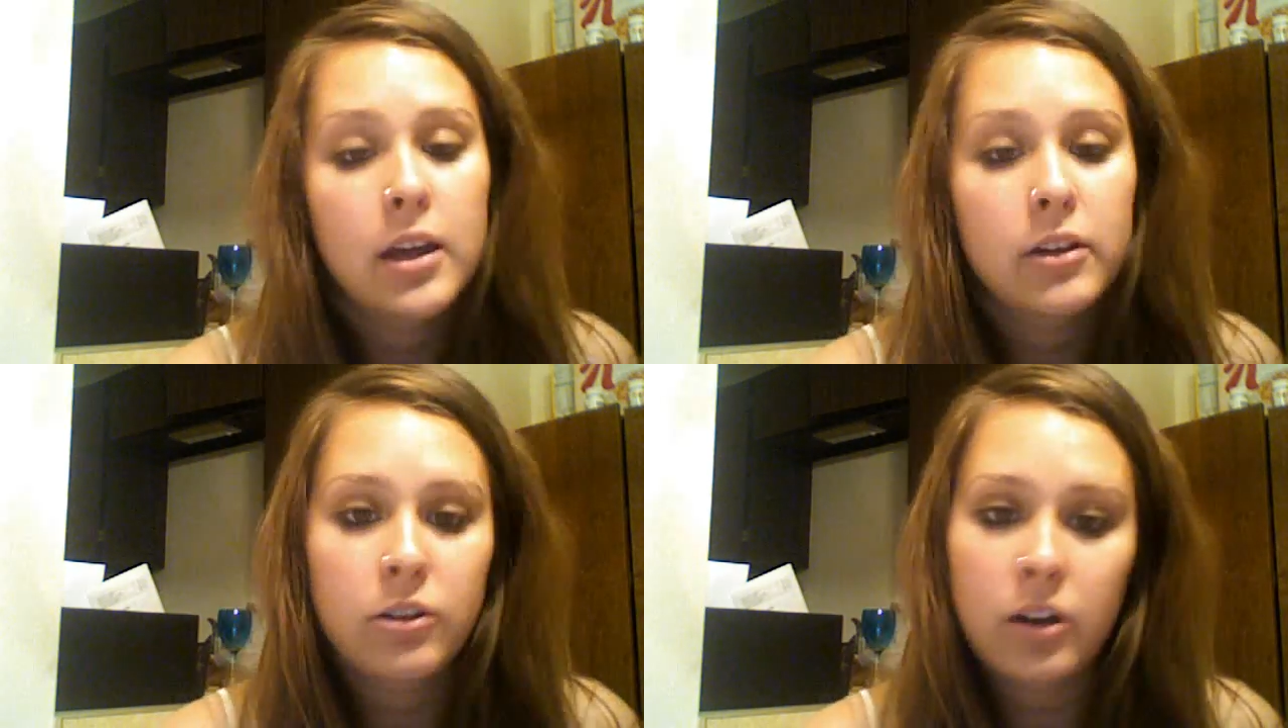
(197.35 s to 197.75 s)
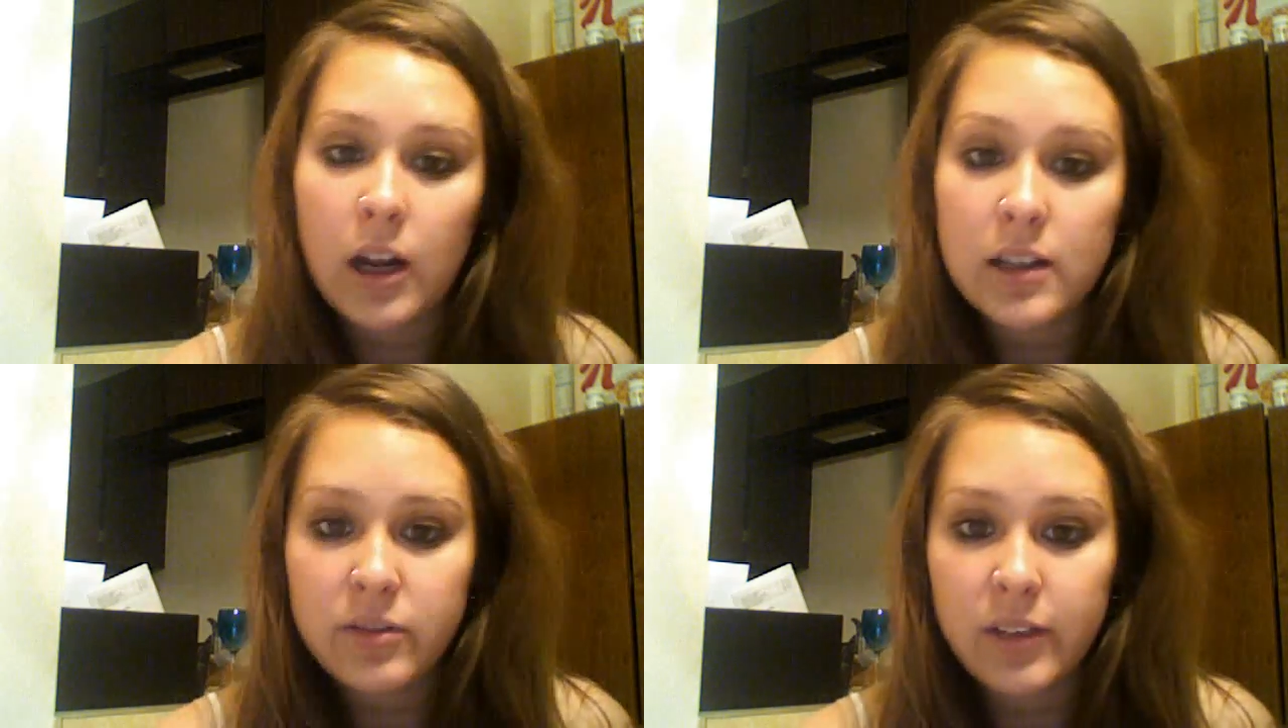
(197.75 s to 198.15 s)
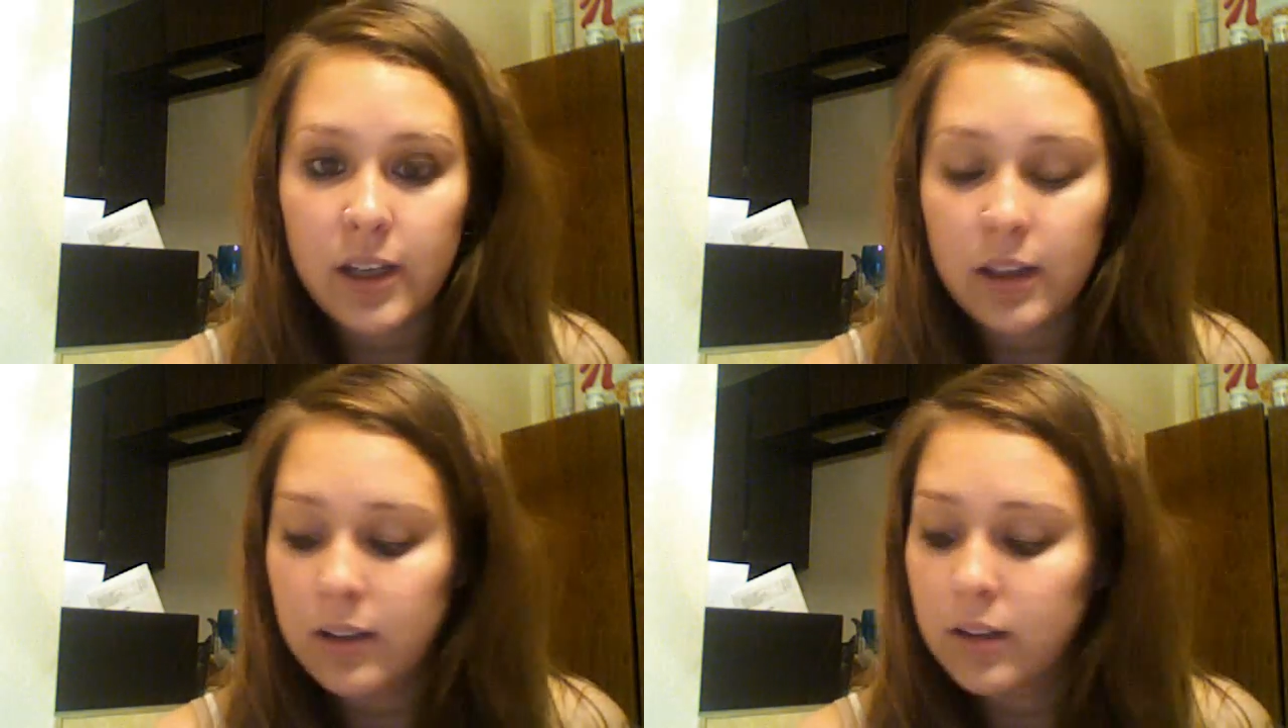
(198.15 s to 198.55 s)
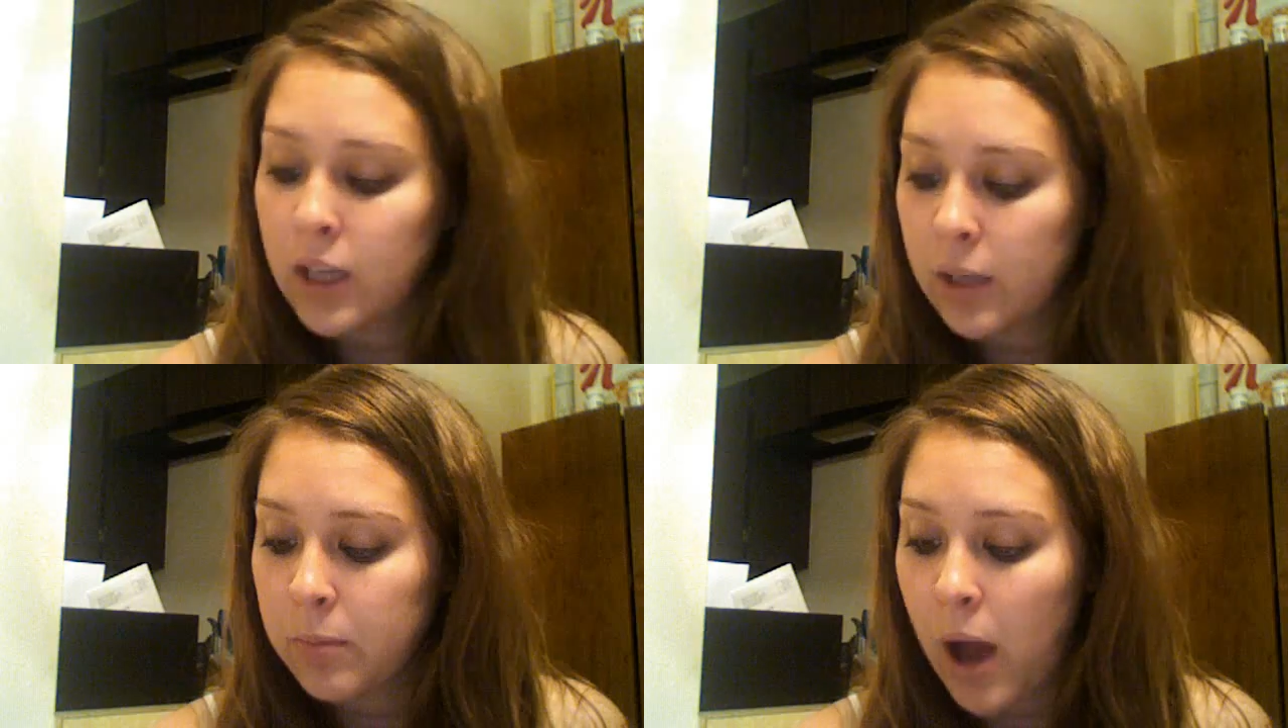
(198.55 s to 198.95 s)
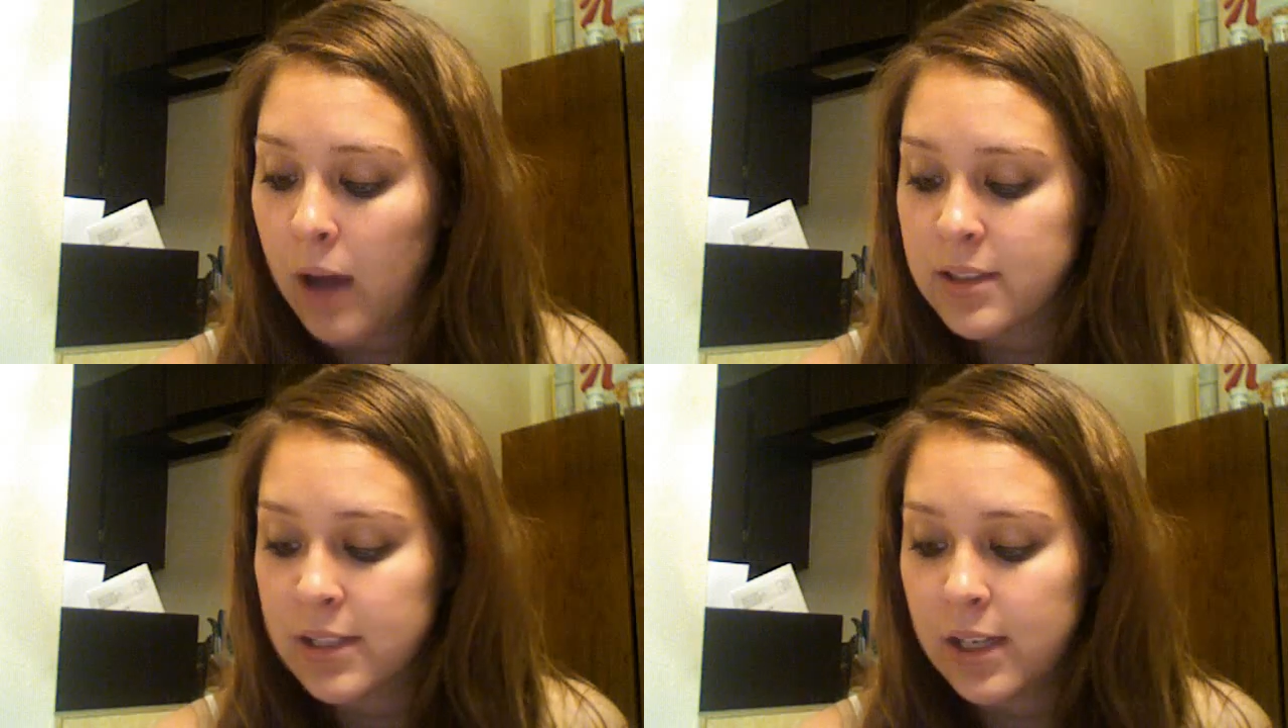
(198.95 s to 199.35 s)
CrossFit,
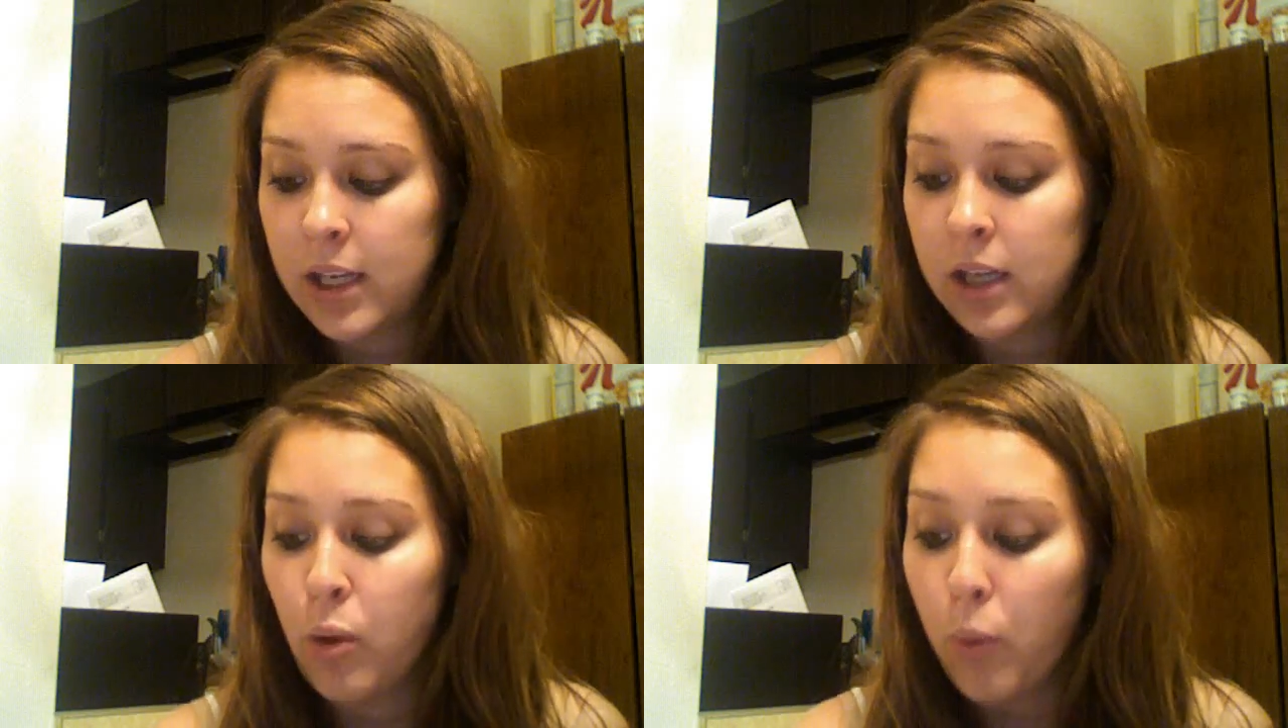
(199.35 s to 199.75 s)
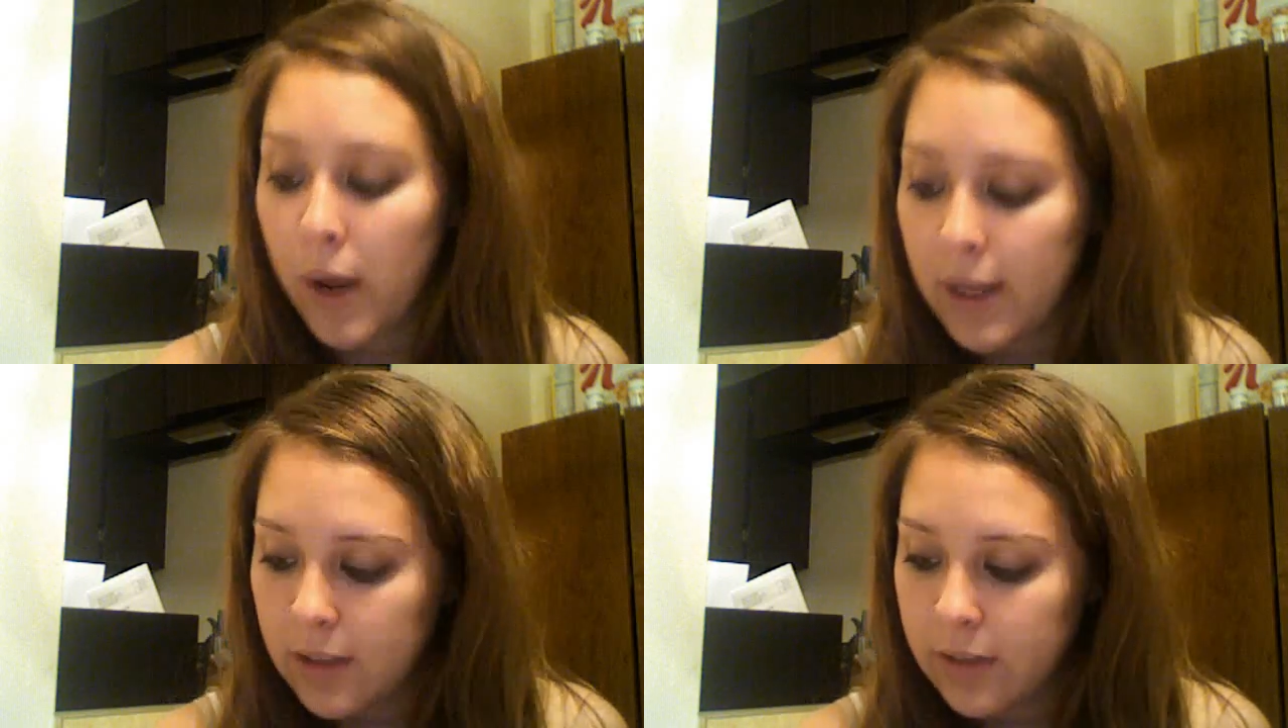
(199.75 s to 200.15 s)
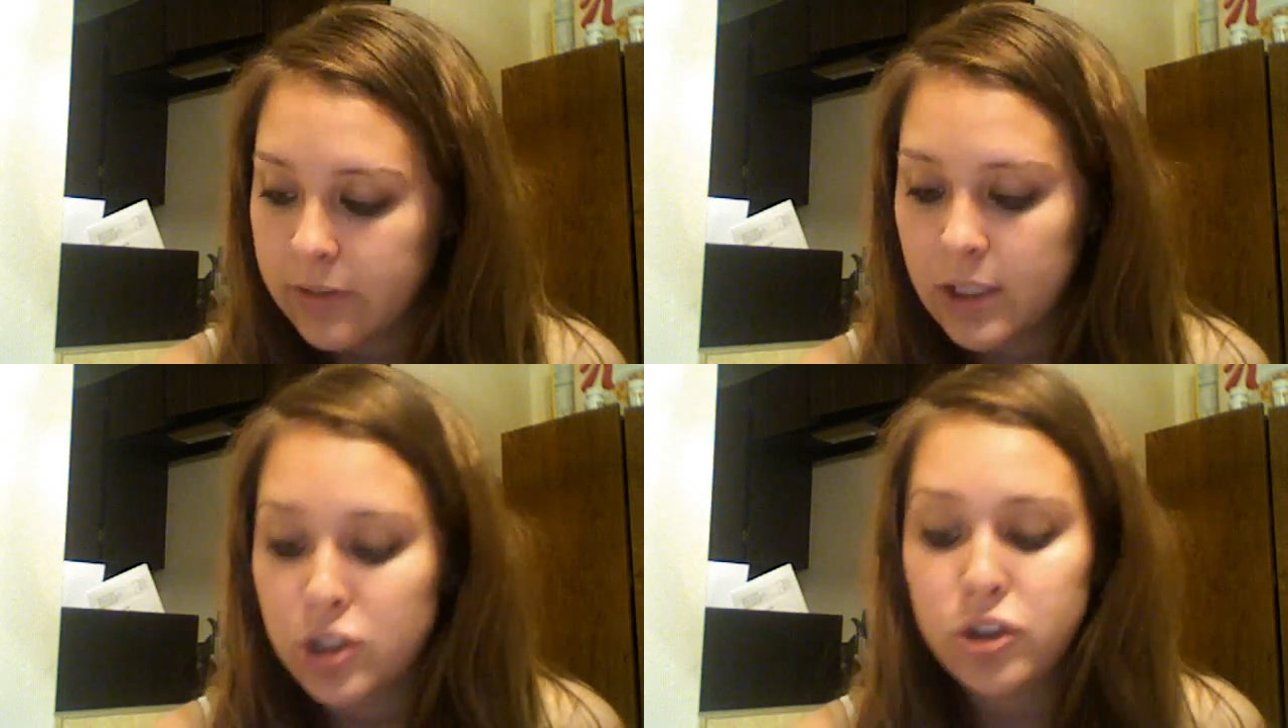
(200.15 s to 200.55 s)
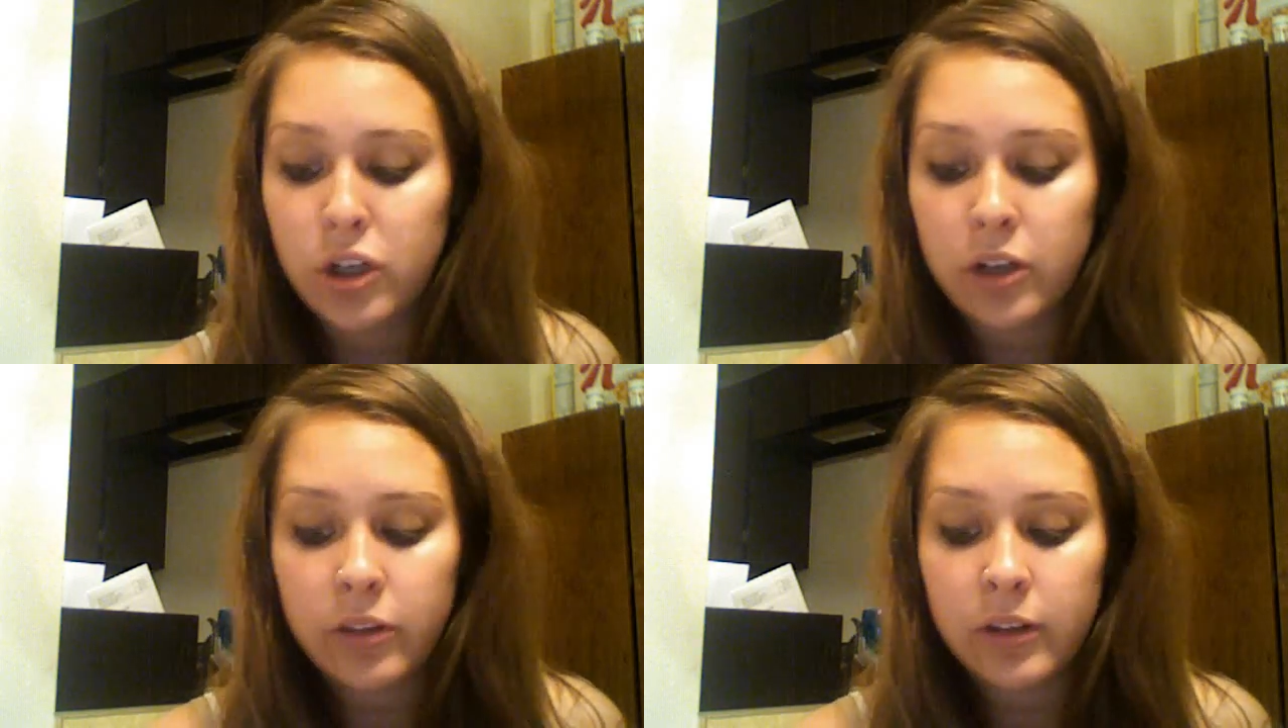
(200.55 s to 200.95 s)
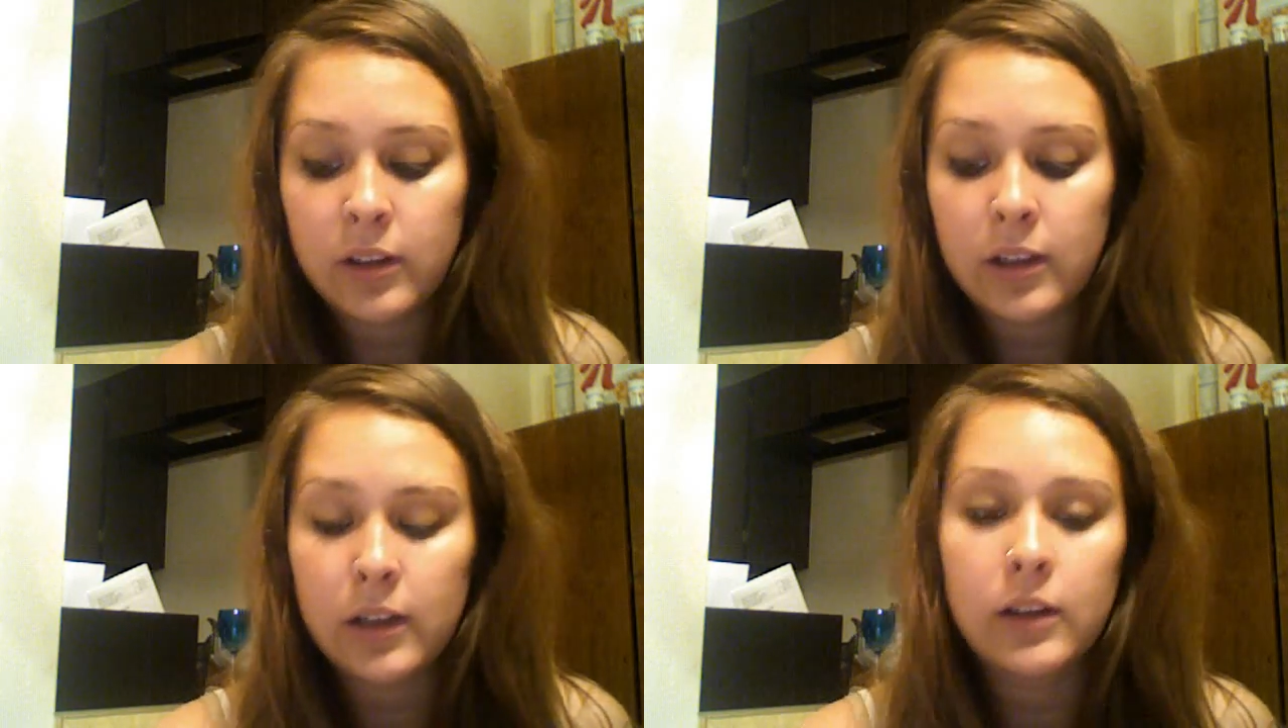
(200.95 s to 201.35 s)
kickboxing, weightlifting,
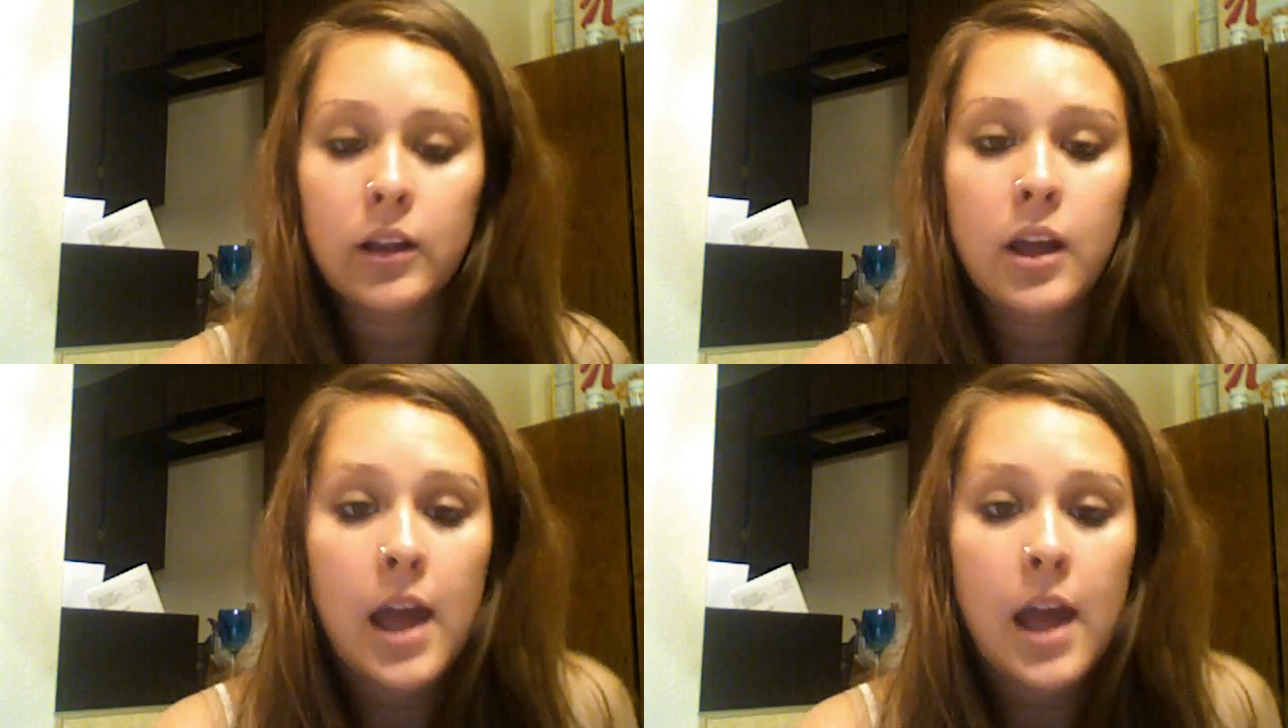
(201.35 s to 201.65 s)
strengthening,